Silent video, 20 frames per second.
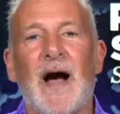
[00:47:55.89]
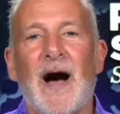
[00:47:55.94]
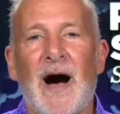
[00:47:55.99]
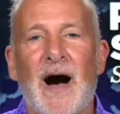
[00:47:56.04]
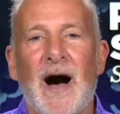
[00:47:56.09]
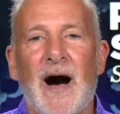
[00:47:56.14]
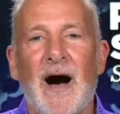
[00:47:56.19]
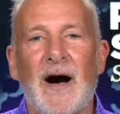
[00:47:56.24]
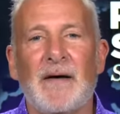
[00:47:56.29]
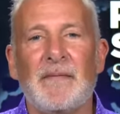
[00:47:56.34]

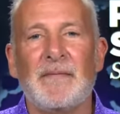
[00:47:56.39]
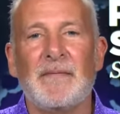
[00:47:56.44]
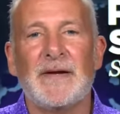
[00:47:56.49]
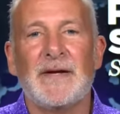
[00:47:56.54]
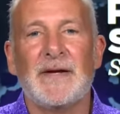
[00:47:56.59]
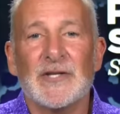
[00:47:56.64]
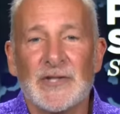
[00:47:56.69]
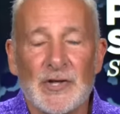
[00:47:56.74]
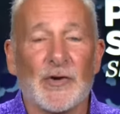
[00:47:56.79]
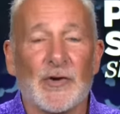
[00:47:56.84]
Um,
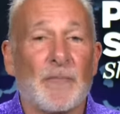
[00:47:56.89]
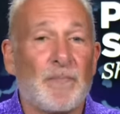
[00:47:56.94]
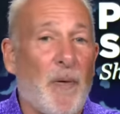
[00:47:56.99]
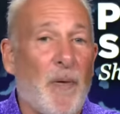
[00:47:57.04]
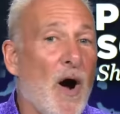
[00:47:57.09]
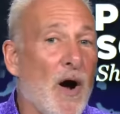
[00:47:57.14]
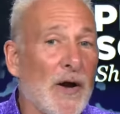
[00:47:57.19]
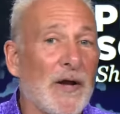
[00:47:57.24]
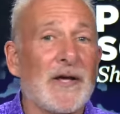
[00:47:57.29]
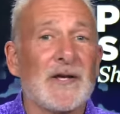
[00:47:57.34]
so the
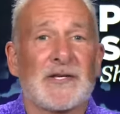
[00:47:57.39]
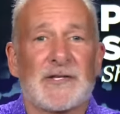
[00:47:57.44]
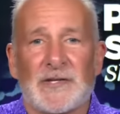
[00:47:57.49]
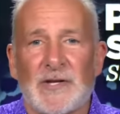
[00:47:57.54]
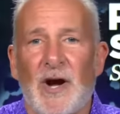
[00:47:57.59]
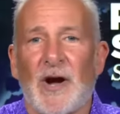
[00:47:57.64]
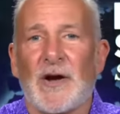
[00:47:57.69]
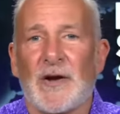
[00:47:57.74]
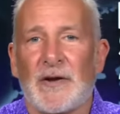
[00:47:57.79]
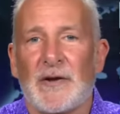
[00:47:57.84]
party is
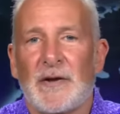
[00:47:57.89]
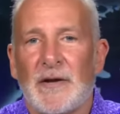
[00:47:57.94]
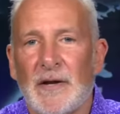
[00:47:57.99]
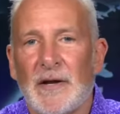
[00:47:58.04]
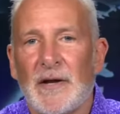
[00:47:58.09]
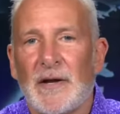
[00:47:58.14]
starting,